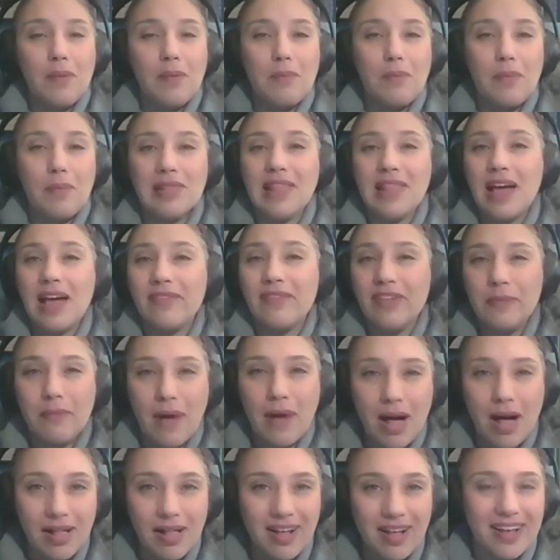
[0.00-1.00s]
Malava
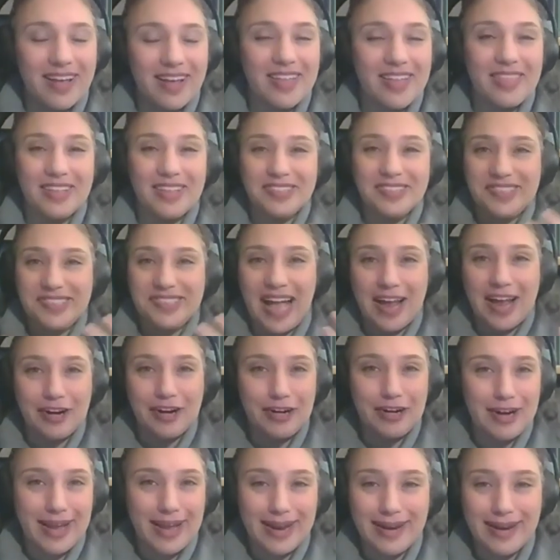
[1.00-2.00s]
Malka,
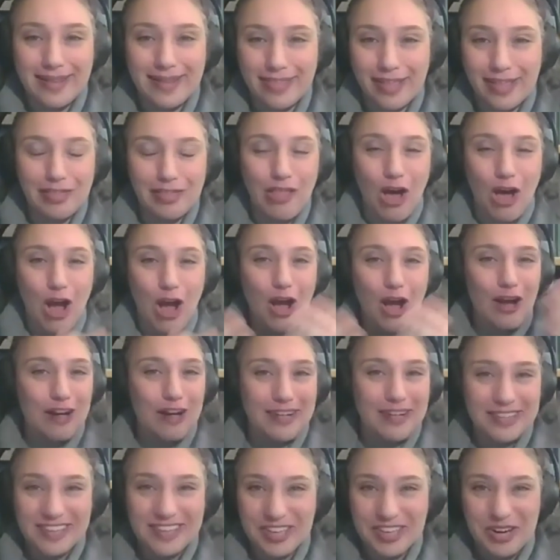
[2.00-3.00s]
the
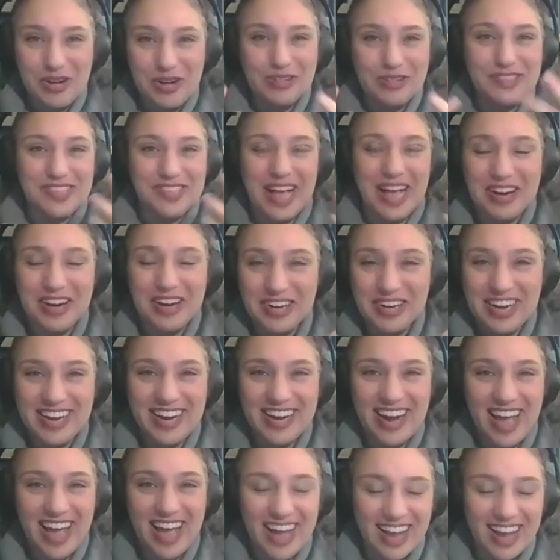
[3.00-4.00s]
long,
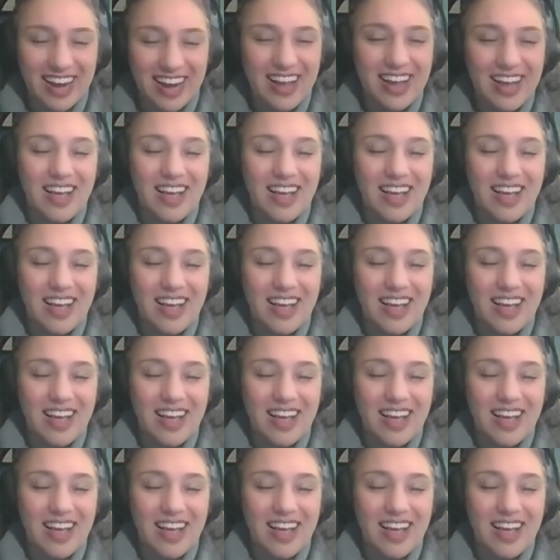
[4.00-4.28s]
Saturday night